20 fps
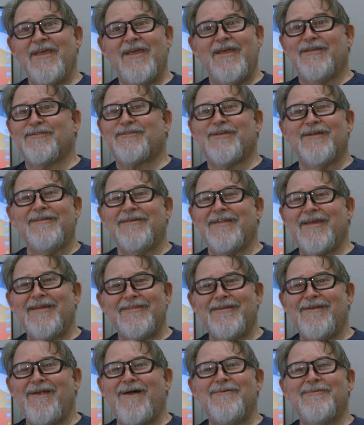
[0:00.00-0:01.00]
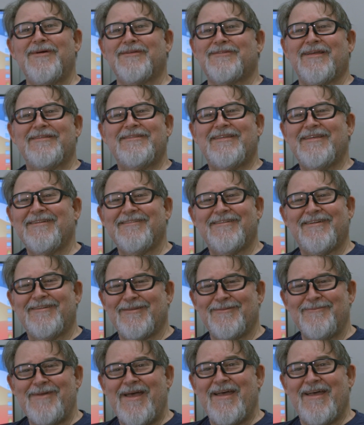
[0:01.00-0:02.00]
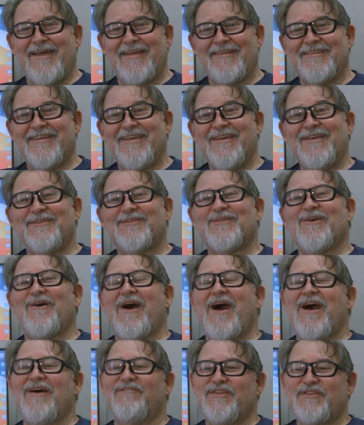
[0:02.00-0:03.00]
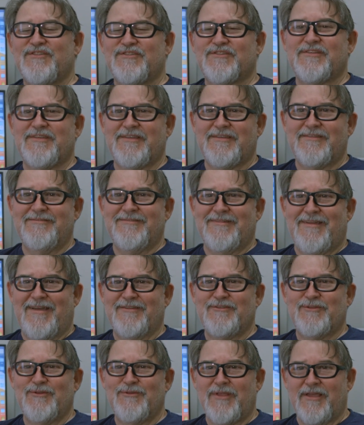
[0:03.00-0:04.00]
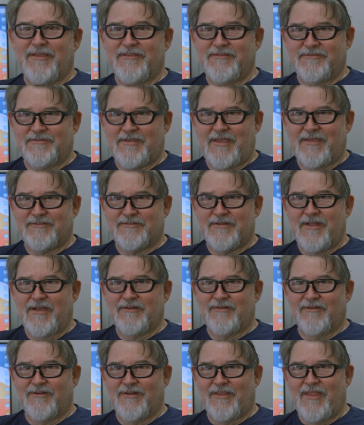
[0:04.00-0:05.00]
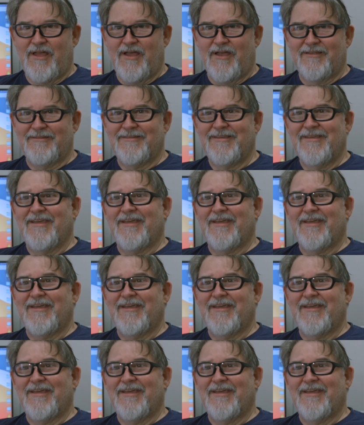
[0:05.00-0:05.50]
And it turned out they're almost identical to mine. Right. So obviously, I do like Zack Snyder a lot.